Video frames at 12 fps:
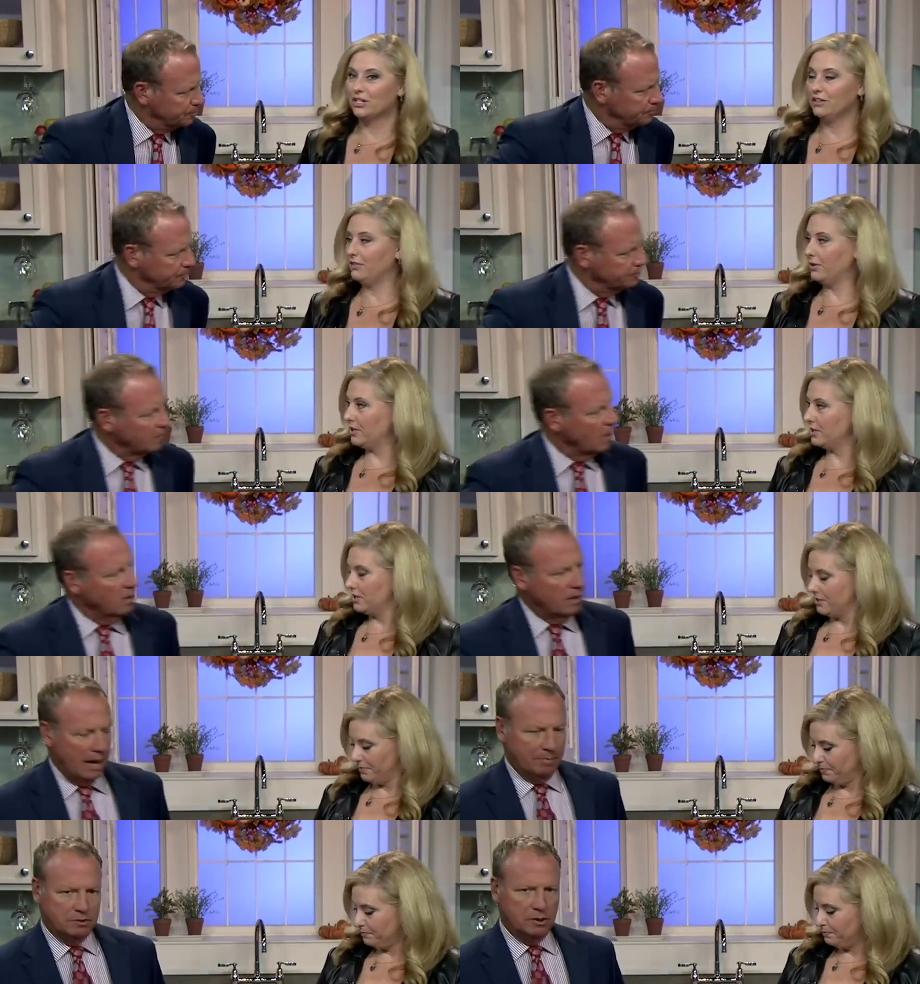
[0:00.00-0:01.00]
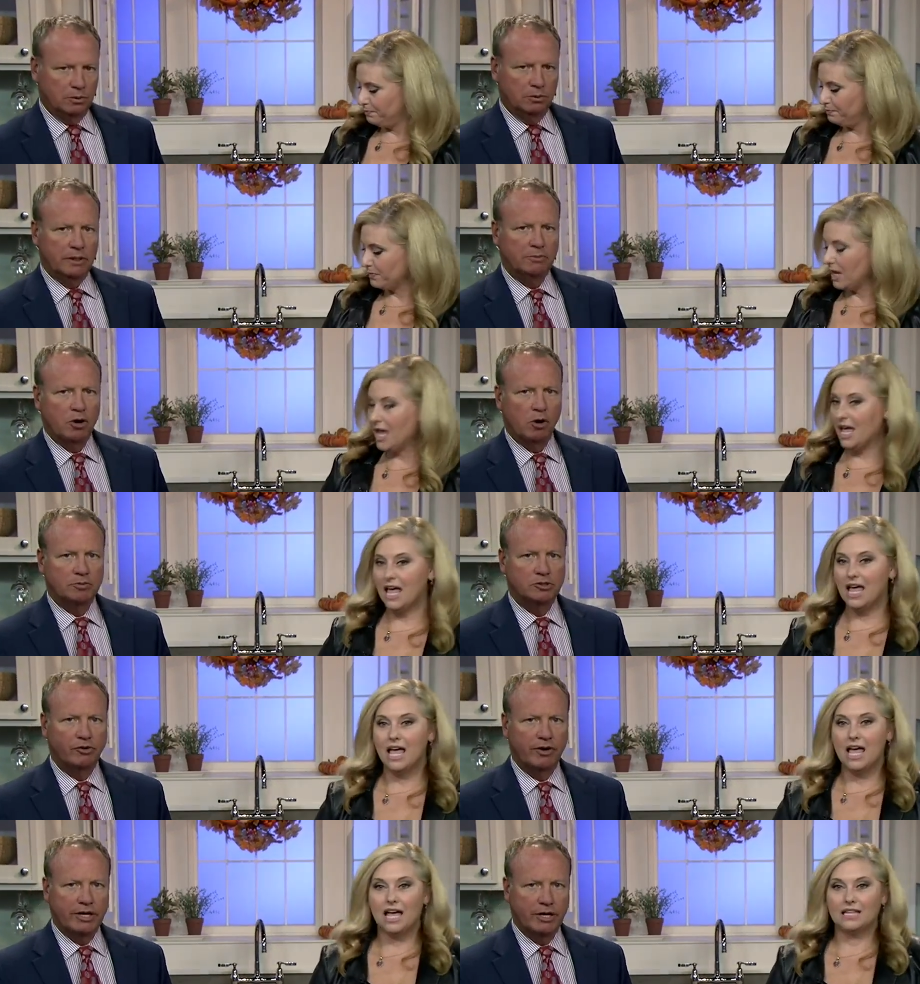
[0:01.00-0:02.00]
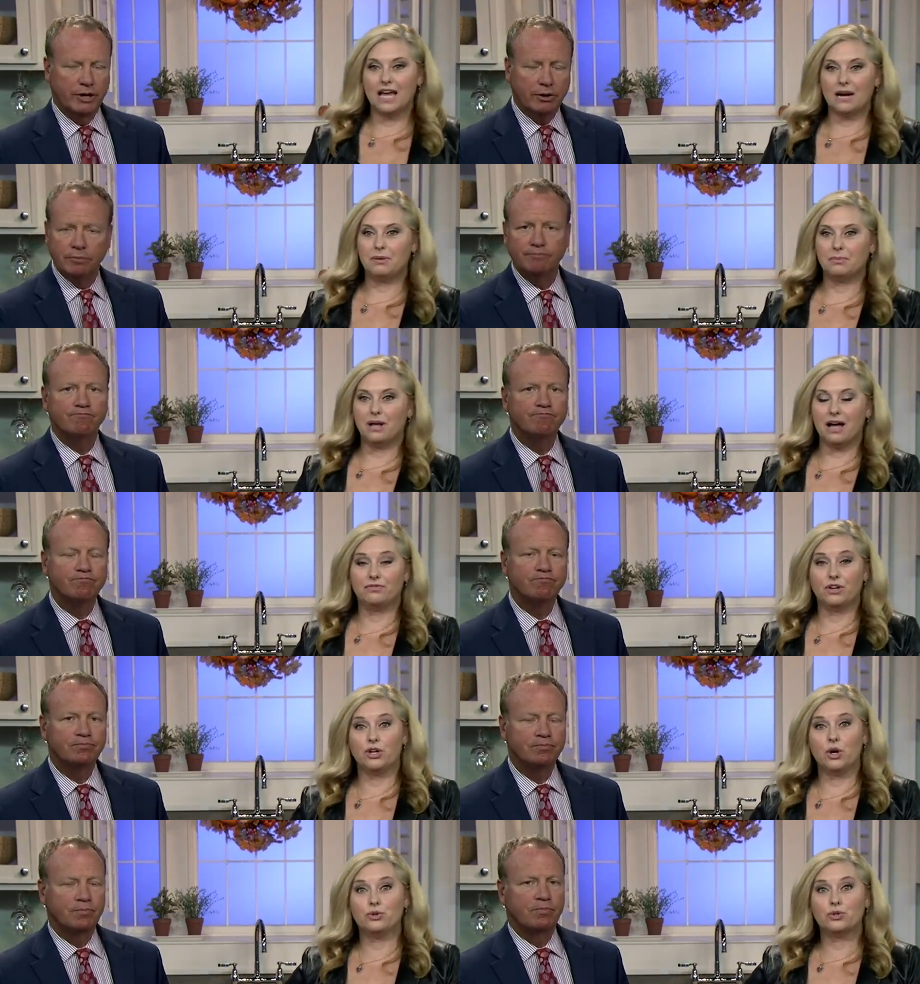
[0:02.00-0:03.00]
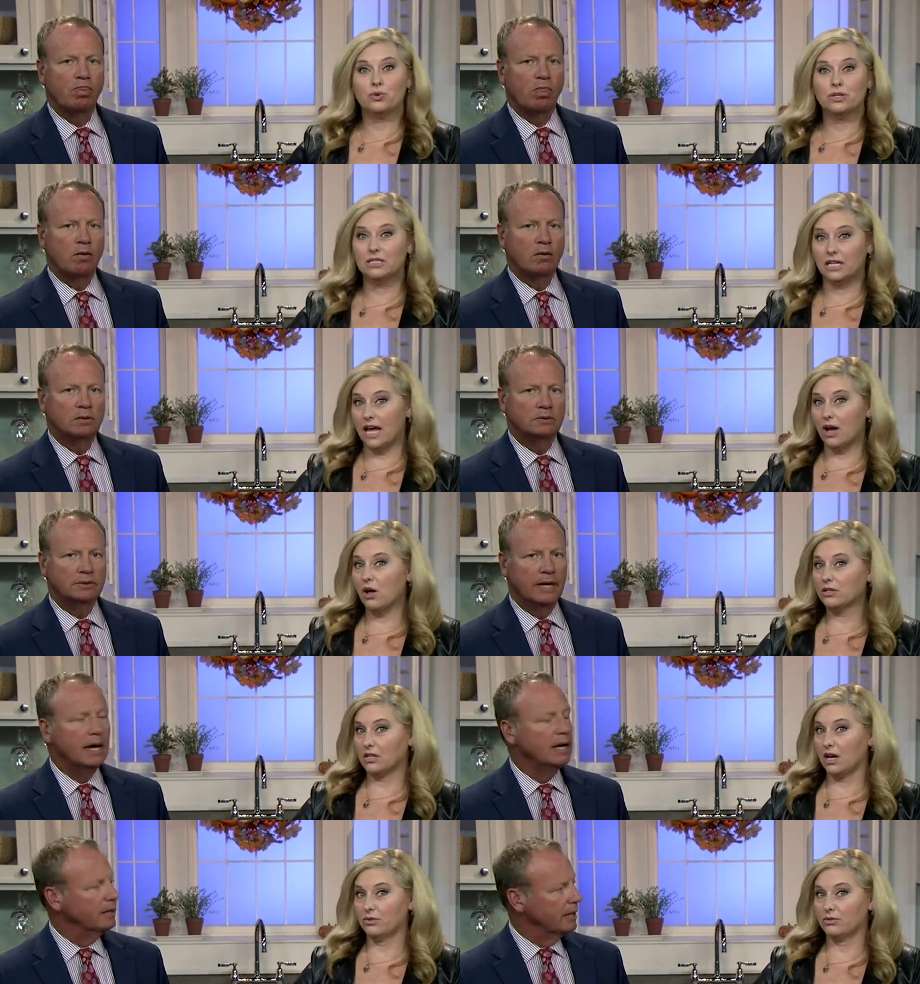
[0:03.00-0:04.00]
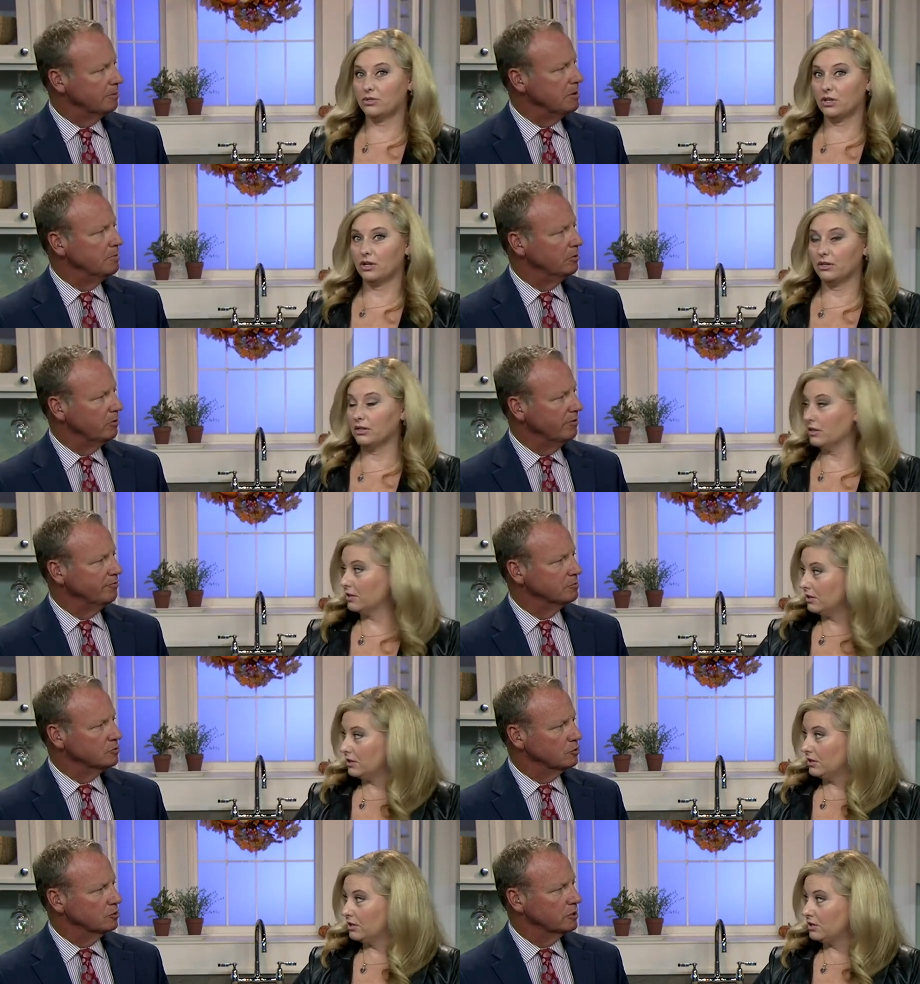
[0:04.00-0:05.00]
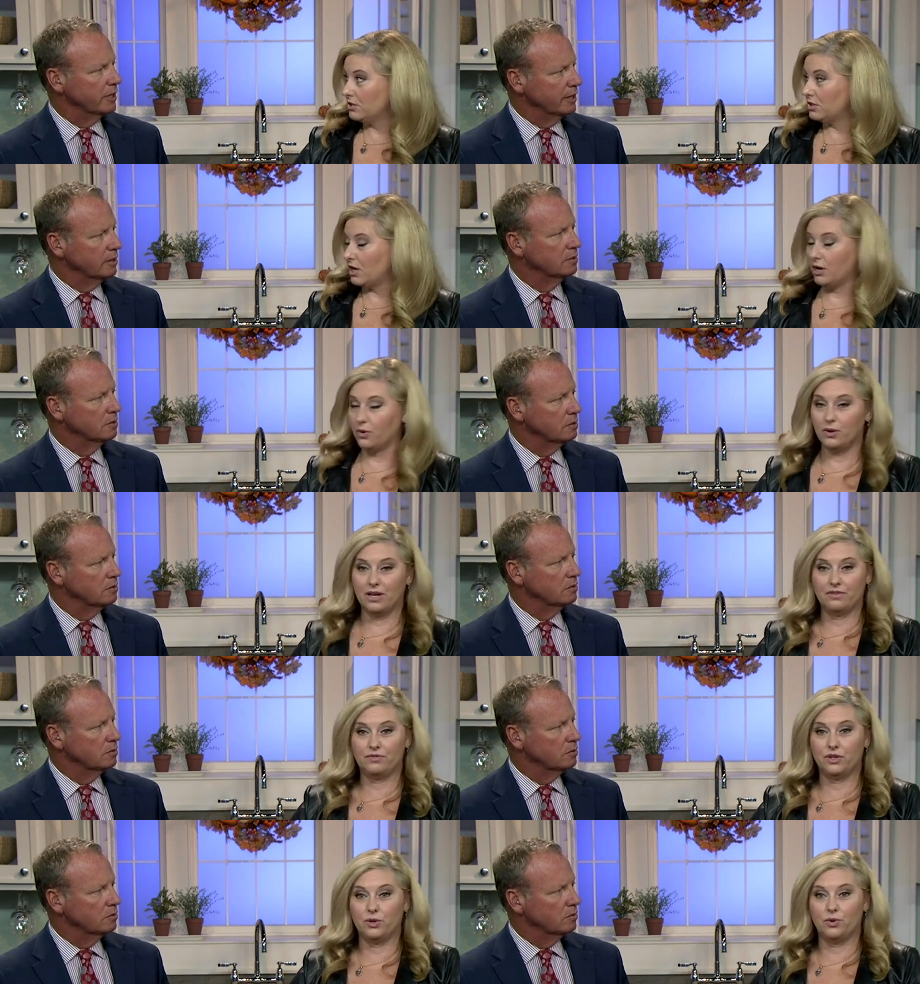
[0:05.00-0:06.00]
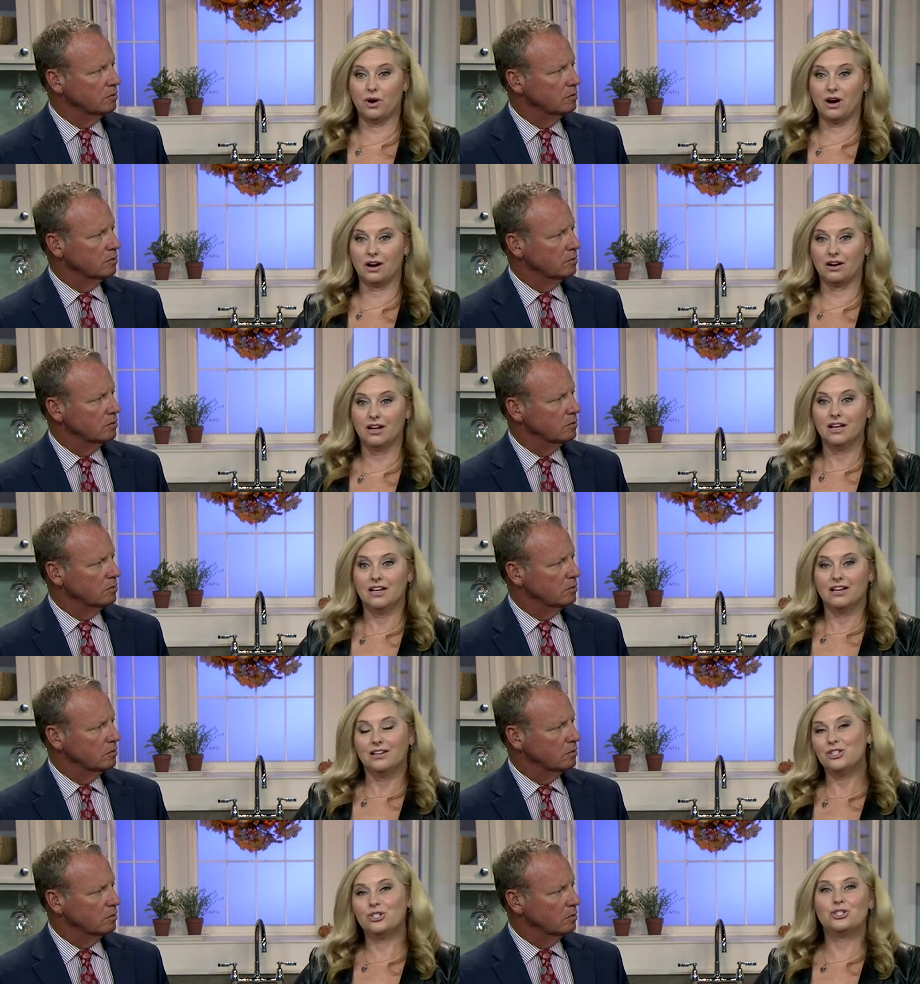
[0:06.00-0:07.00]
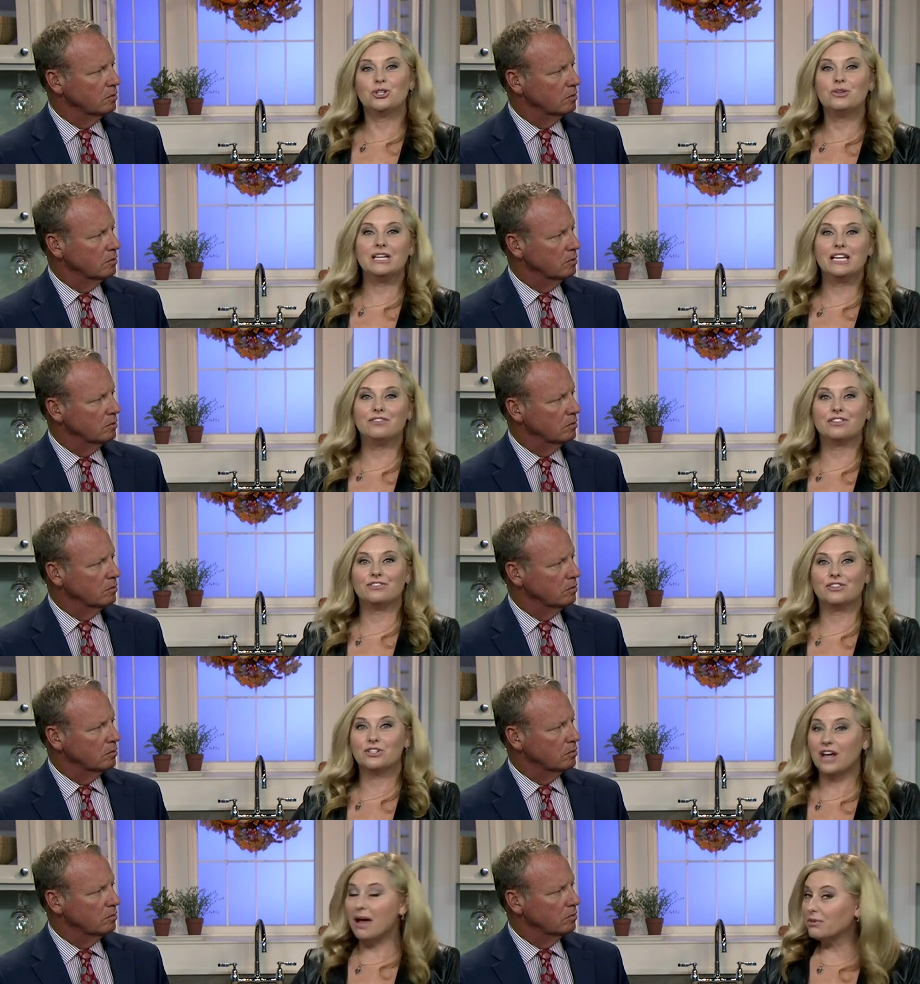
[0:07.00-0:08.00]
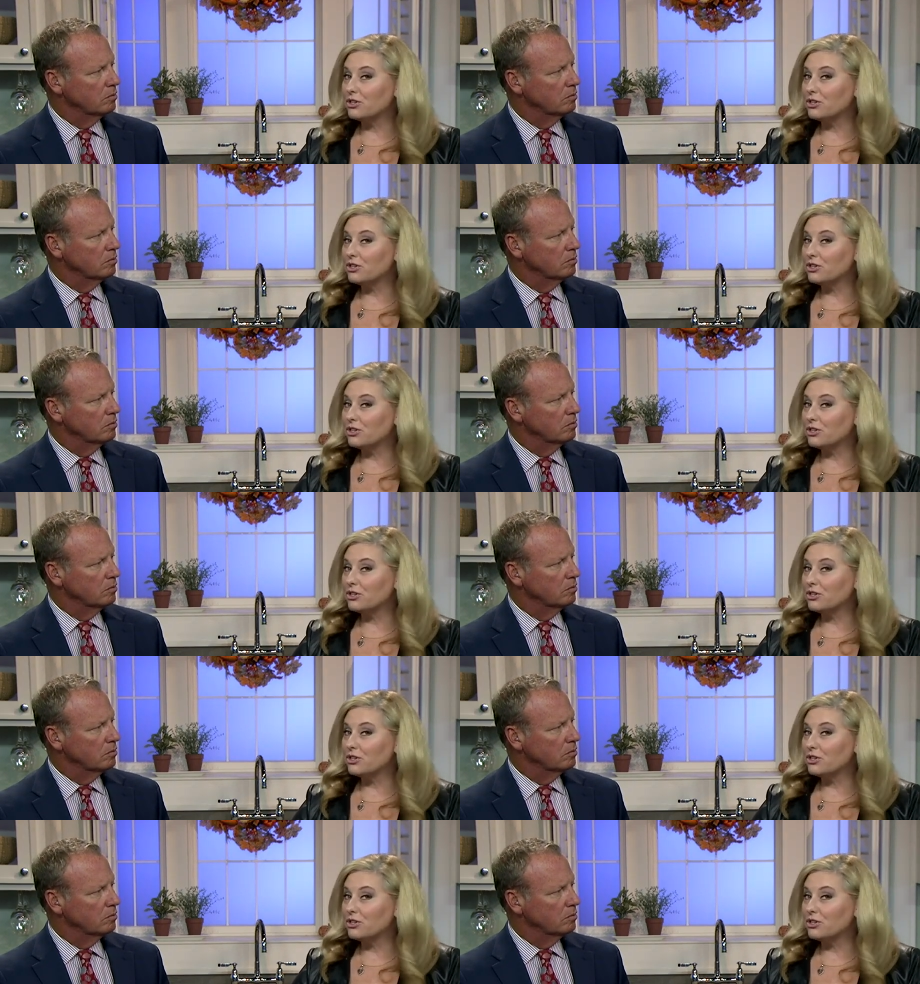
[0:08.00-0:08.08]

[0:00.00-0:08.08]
Speaker 1: viewers. Absolutely. We hope it's a great year. A lot of
Speaker 2: people have no school today also. Yeah, a lot of so, people are off from school today. So if you are just tuning in for the first time because